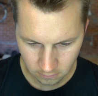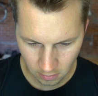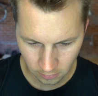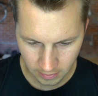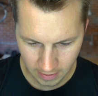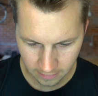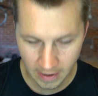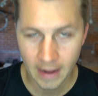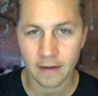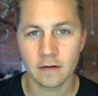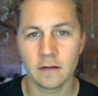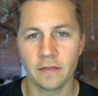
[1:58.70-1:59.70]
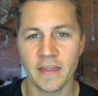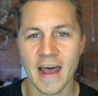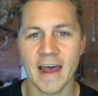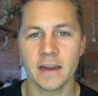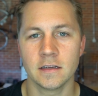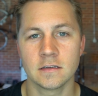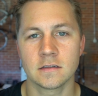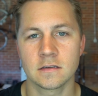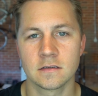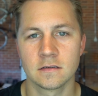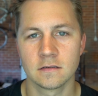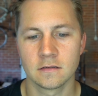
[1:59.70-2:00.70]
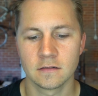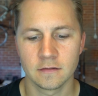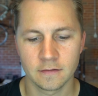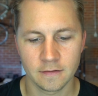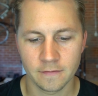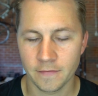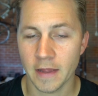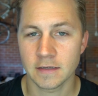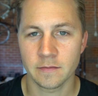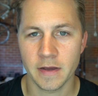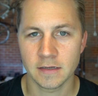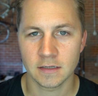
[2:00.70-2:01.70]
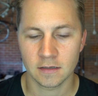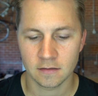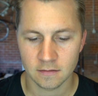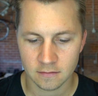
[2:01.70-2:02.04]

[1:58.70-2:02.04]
Okay, that that is that's amazing.